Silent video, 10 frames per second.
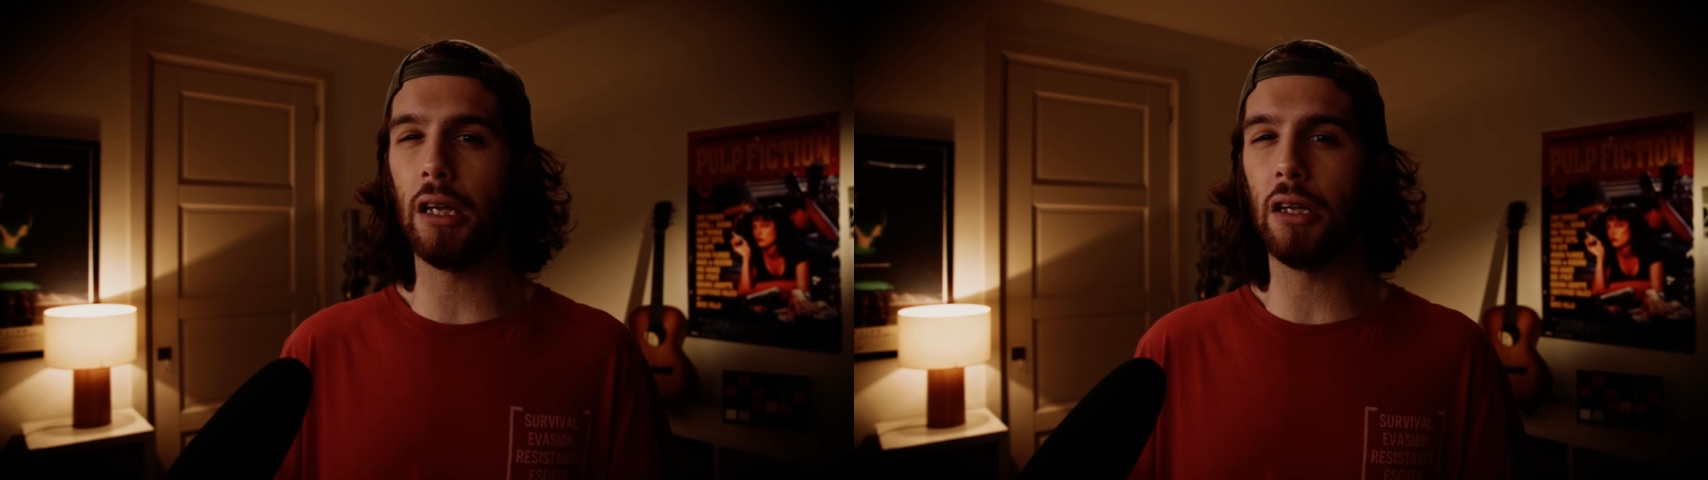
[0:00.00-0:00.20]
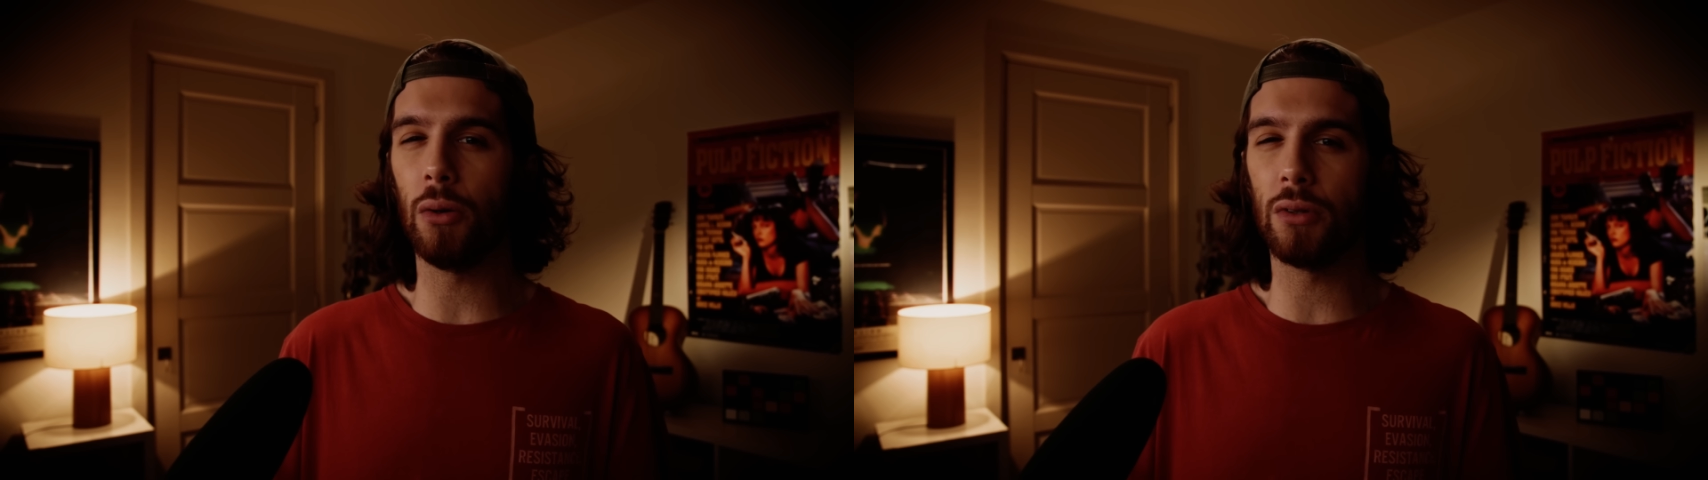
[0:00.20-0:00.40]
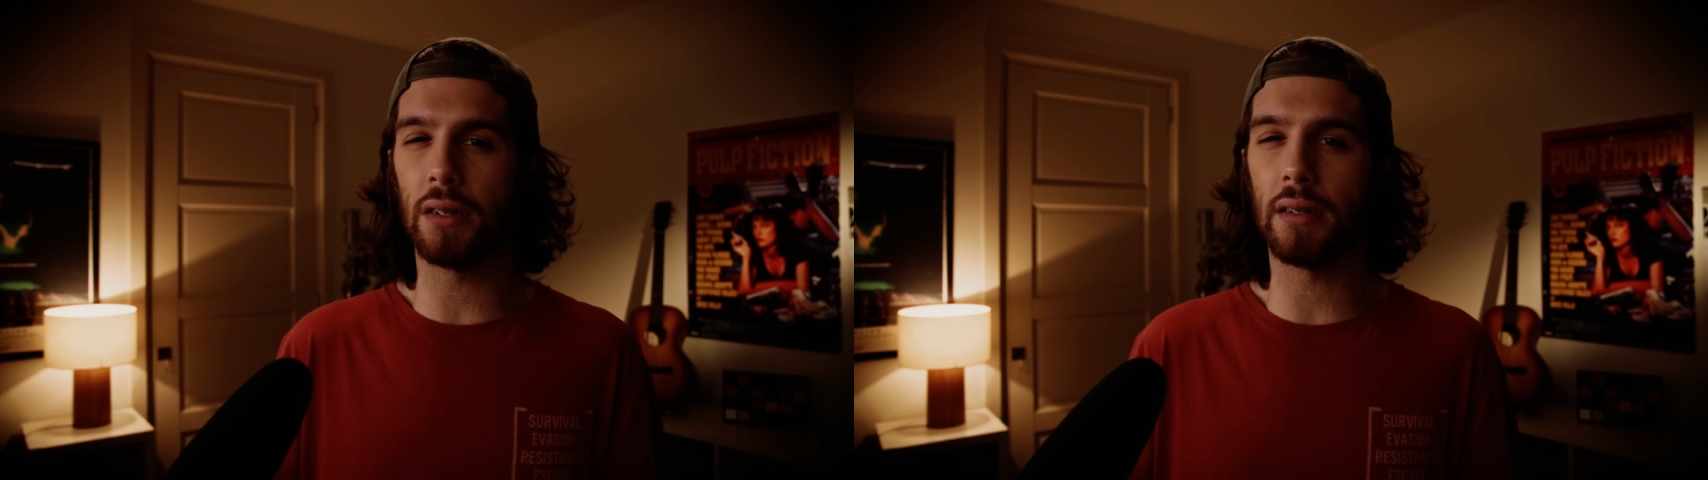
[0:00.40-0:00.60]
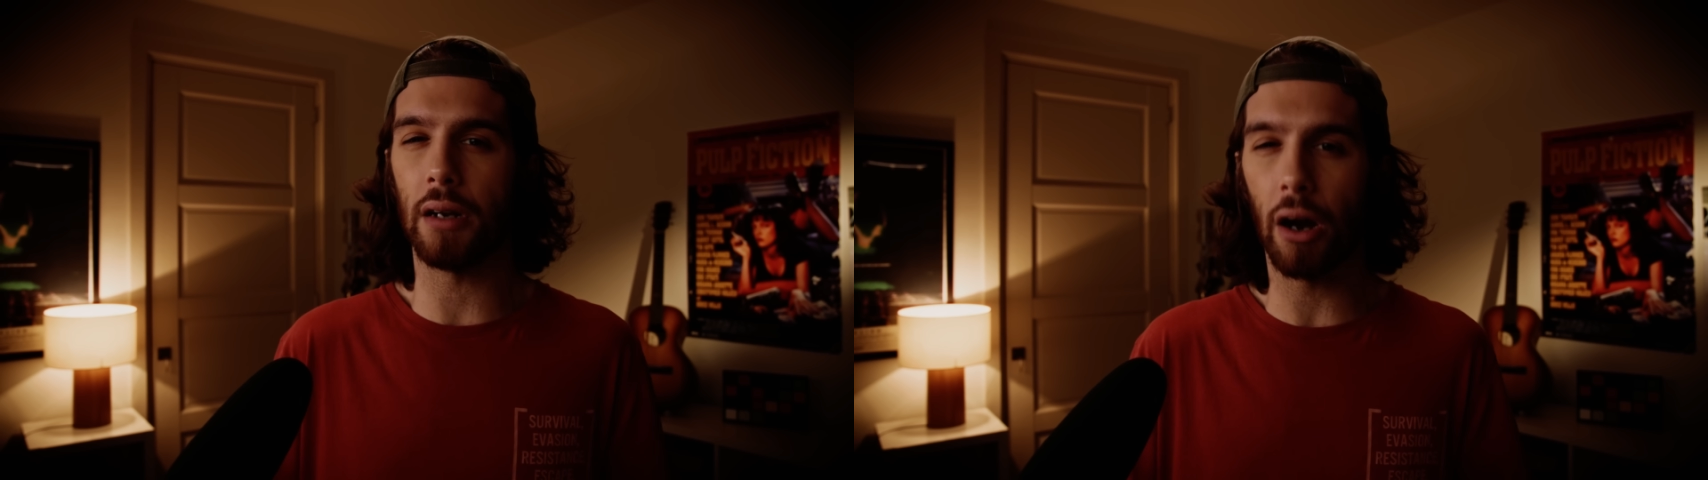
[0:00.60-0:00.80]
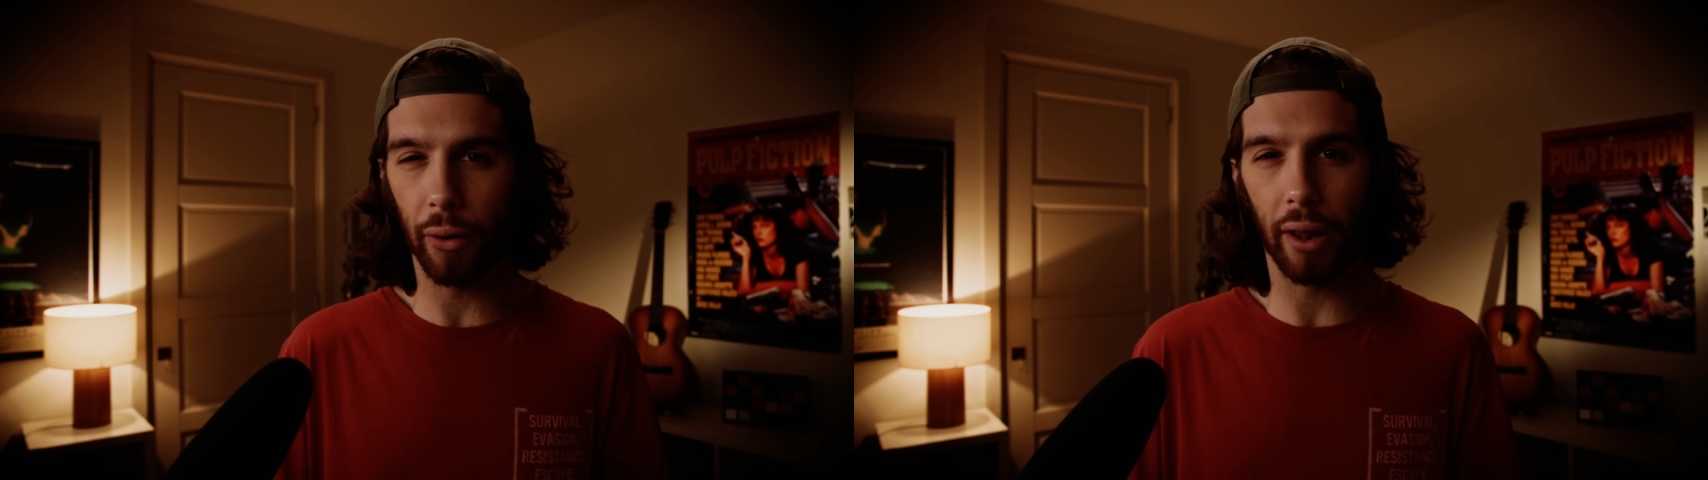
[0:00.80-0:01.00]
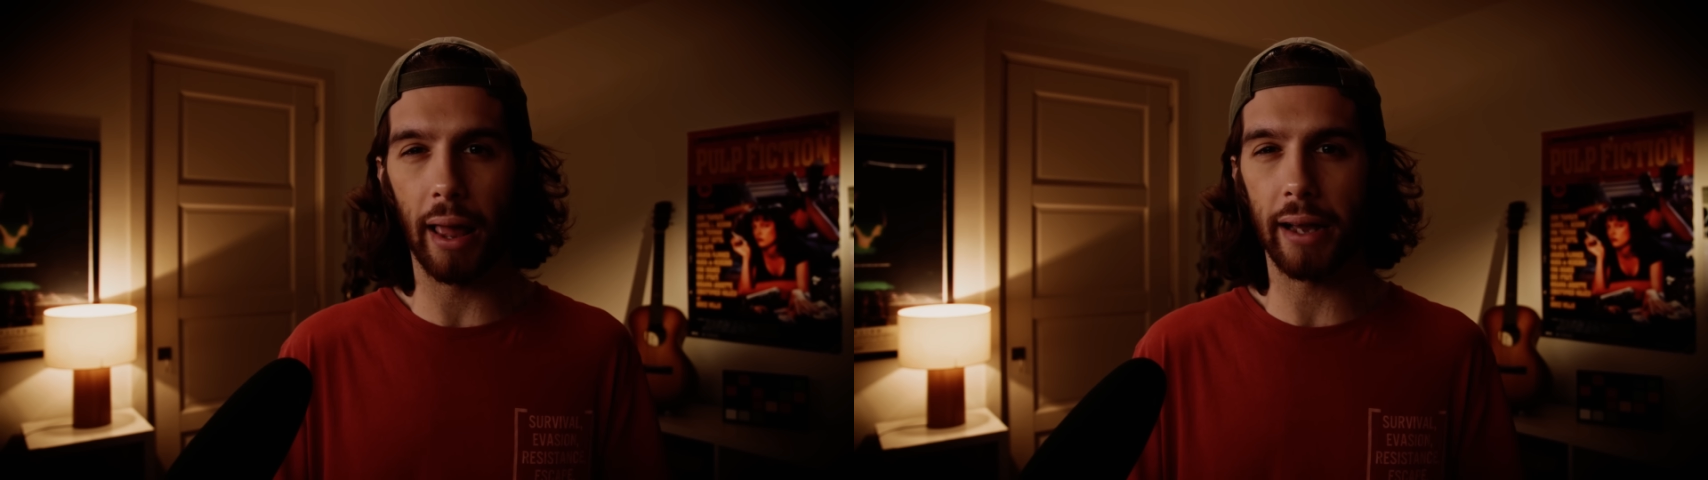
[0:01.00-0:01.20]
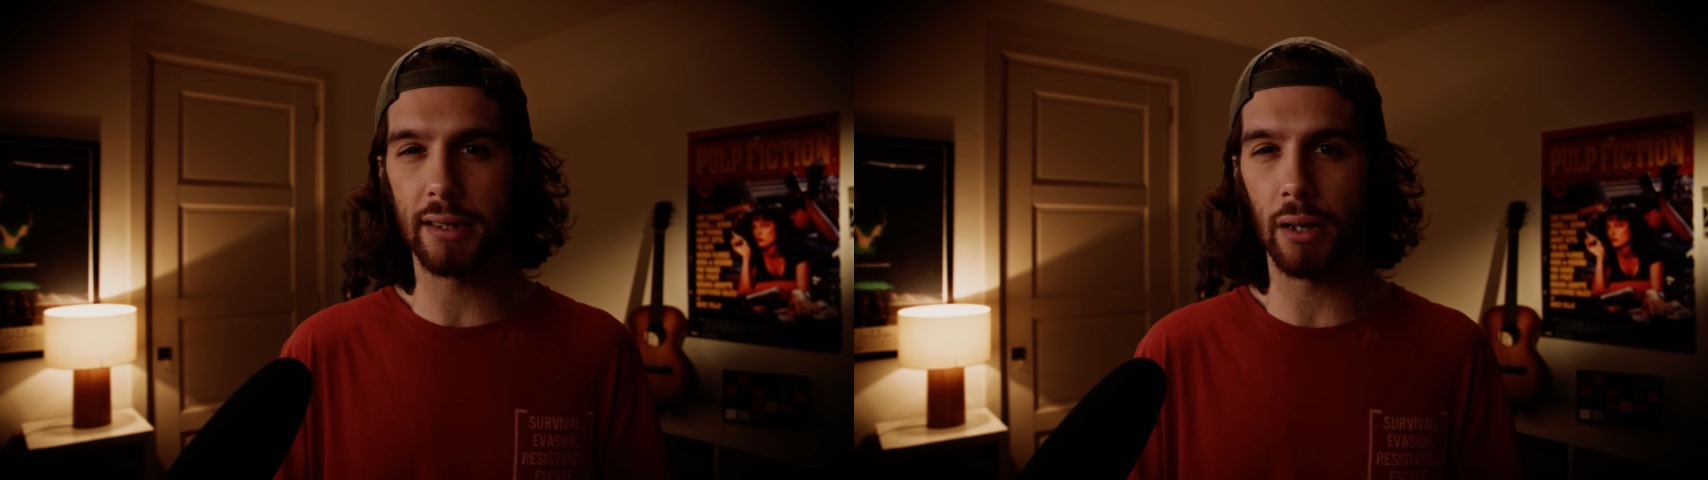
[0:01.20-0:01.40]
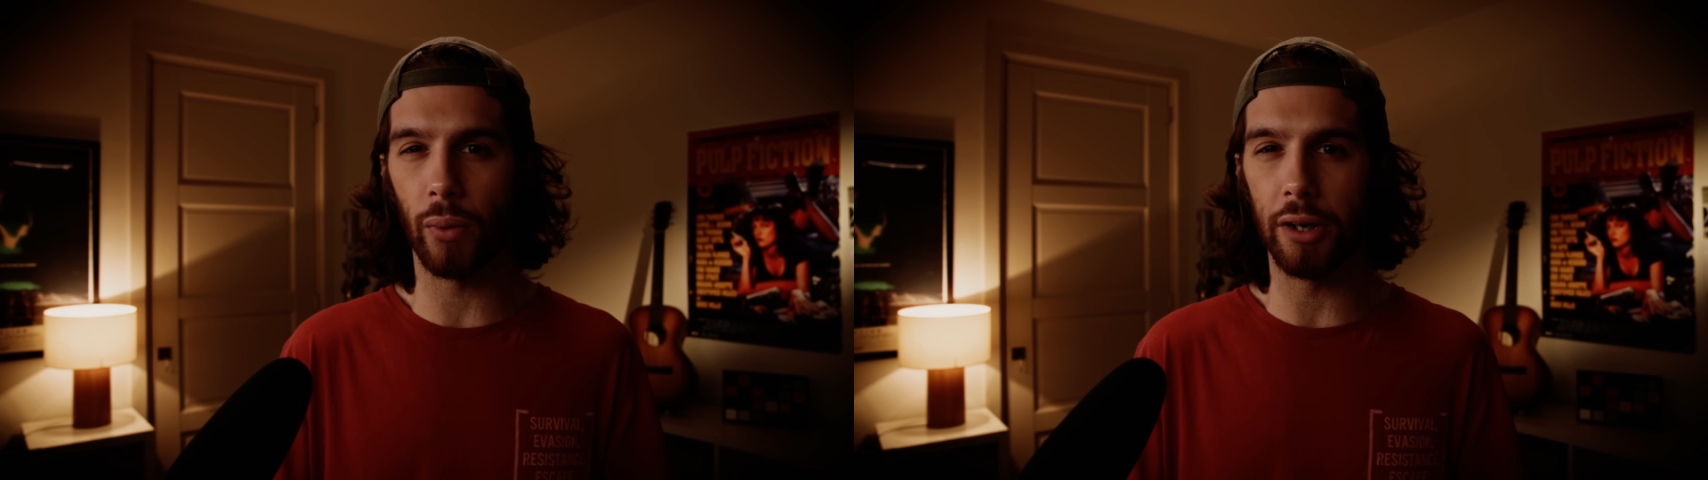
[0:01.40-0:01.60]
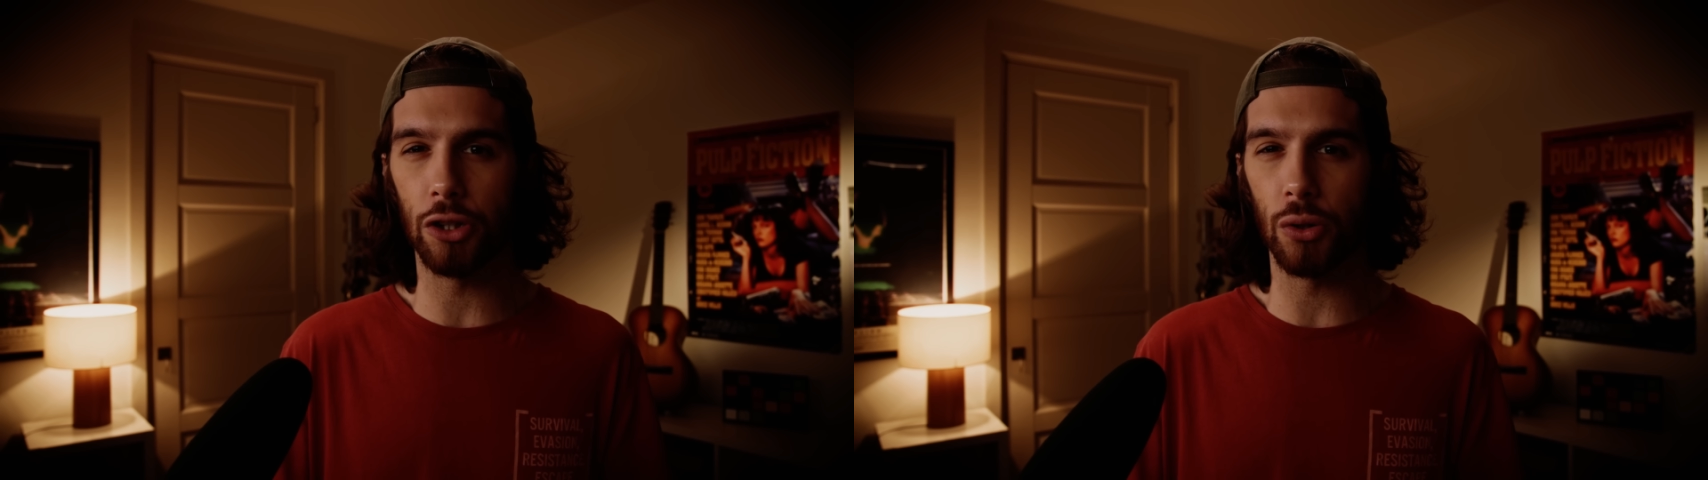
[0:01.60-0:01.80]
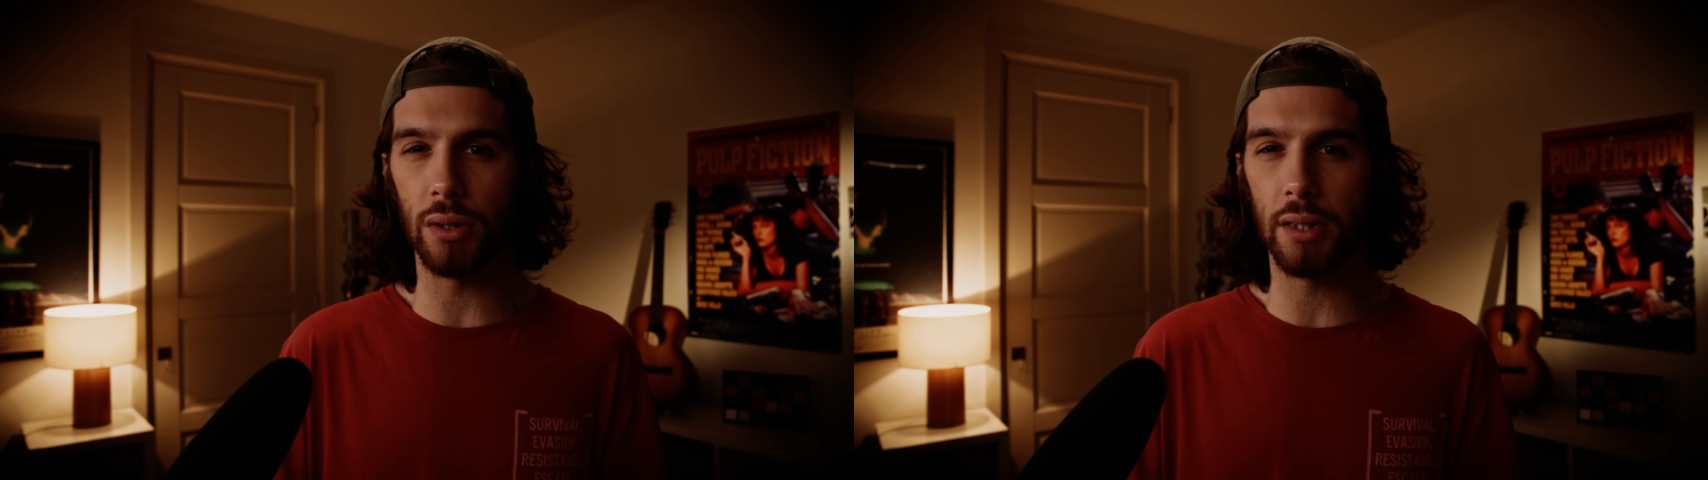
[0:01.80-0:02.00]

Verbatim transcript: uses an Arri Alexa when he shoots